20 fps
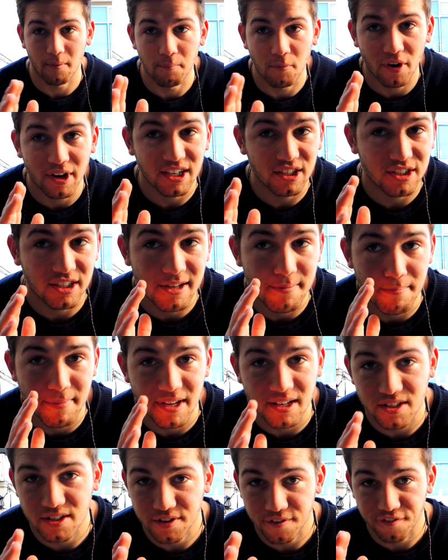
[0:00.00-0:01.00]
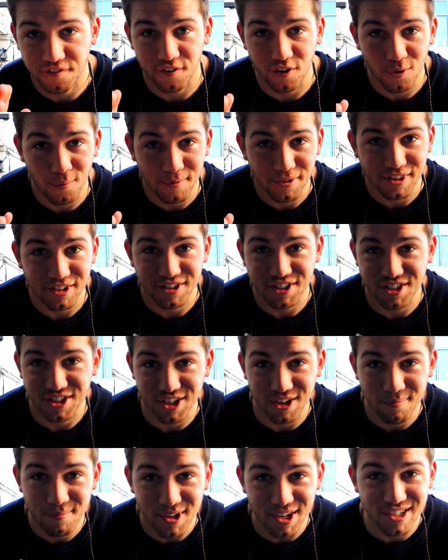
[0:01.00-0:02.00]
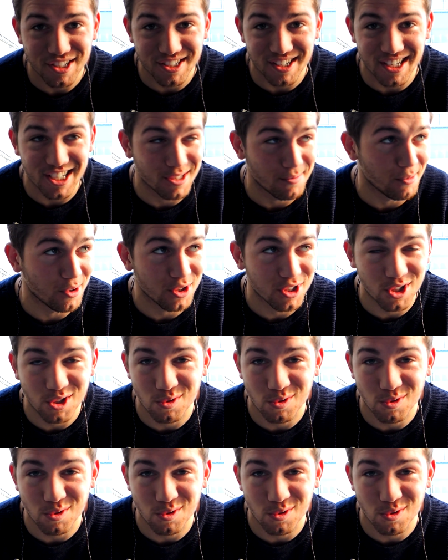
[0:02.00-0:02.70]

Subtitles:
I'm not actually meant to film in this gym. It is Les Mills,